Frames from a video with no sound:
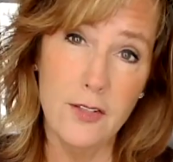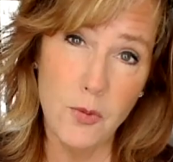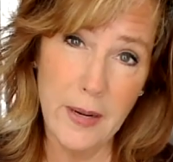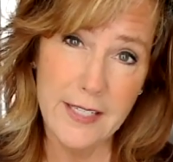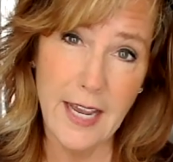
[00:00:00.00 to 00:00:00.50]

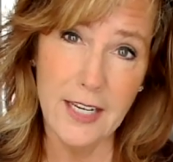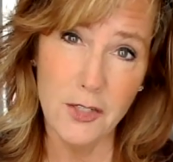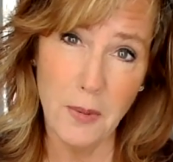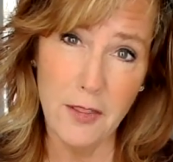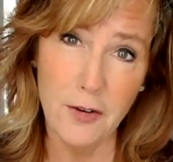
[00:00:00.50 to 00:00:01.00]
22nd,
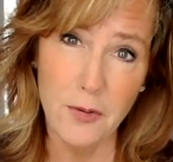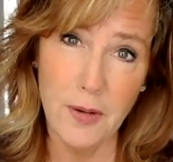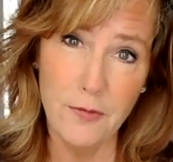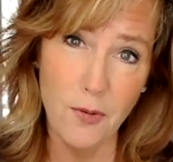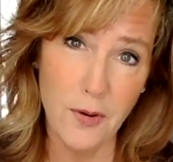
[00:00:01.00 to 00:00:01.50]
23rd,
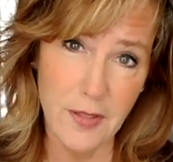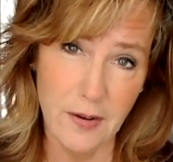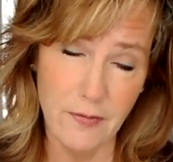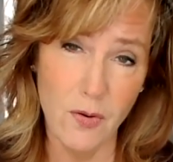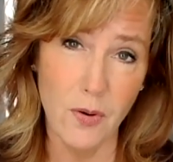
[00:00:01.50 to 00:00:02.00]
24th, and
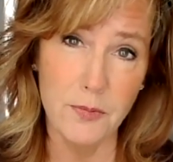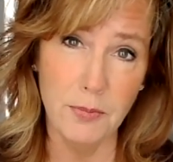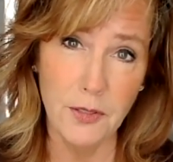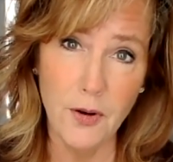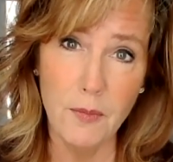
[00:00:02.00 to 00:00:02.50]
of course
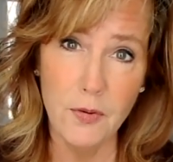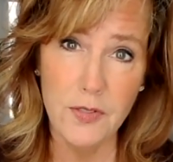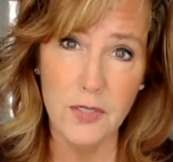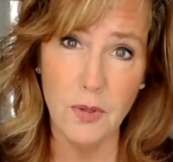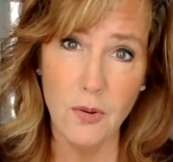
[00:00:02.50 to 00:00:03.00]
Pluto moves
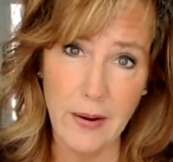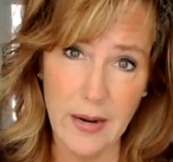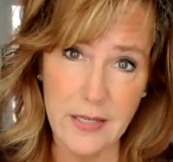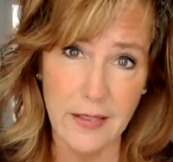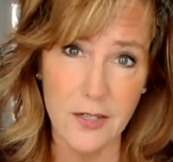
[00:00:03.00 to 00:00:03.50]
into
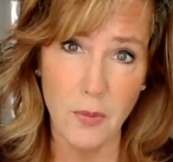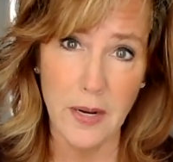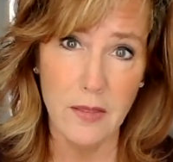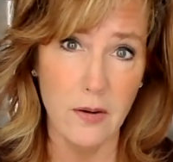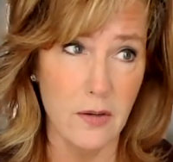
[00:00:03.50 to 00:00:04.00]
Aquarius on the
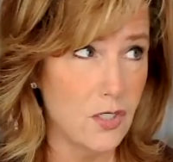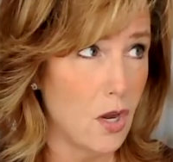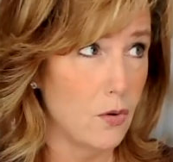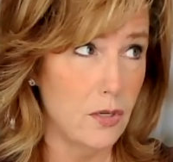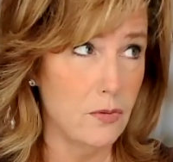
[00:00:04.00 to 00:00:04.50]
23rd.
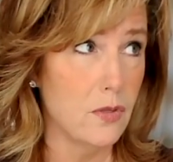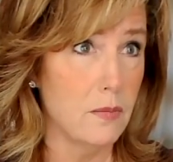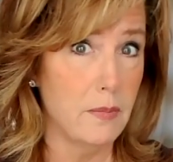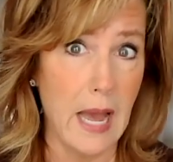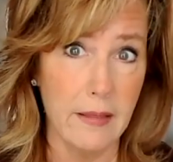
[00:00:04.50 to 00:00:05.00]
So you do the
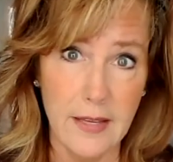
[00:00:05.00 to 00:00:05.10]
math.